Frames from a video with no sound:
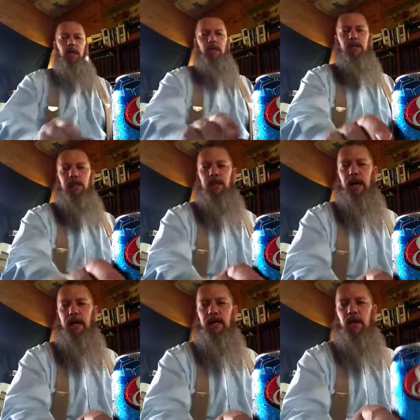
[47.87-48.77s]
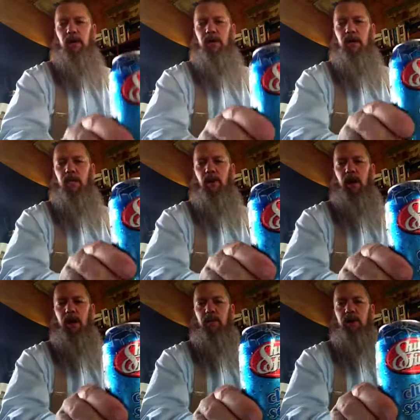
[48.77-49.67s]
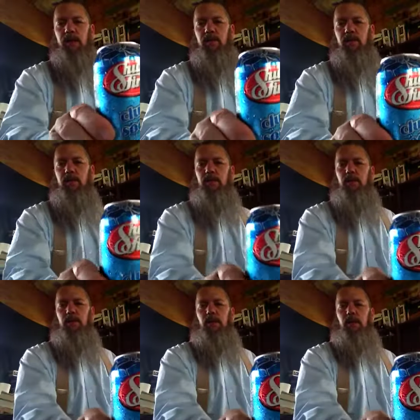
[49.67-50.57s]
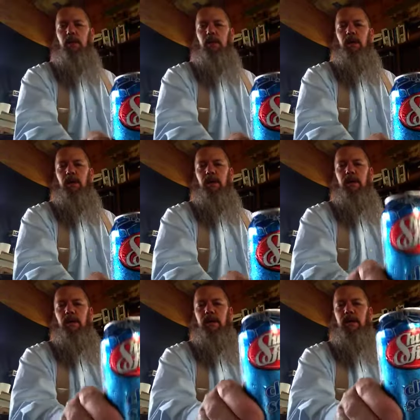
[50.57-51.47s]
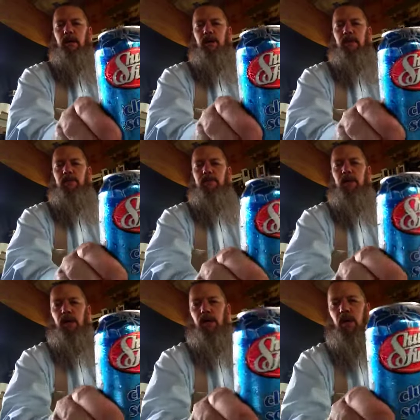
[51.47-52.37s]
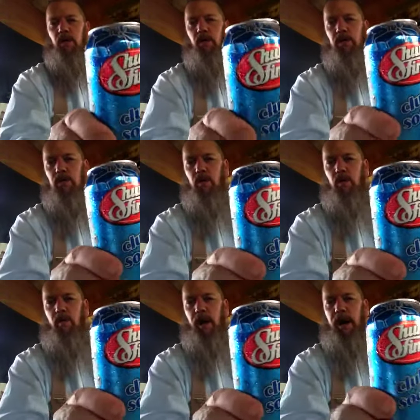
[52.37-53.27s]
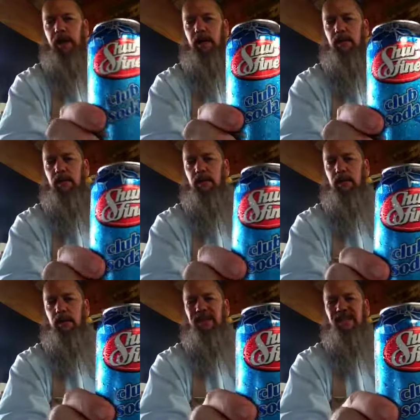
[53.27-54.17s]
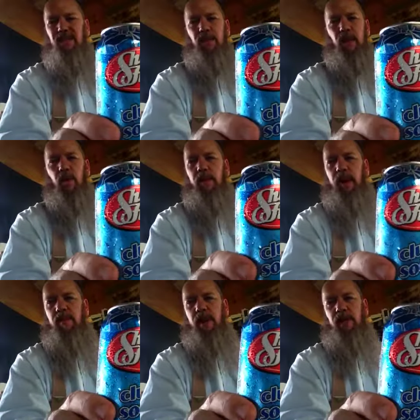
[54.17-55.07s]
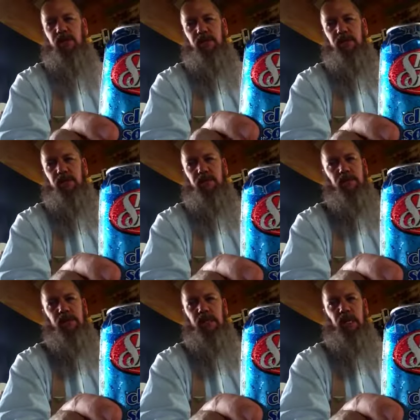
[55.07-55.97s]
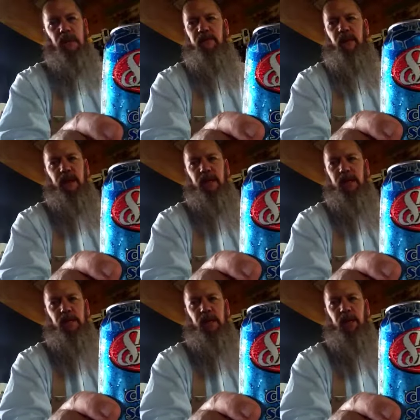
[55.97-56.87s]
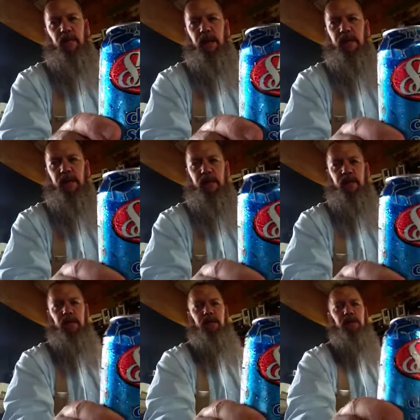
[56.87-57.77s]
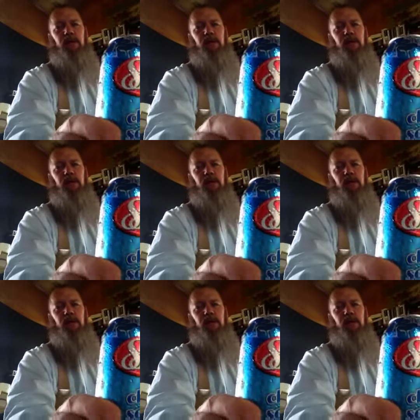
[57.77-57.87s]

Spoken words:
This is actually looks like product placement. It's a local store brand, so they don't pay much. In fact, they didn't pay me anything.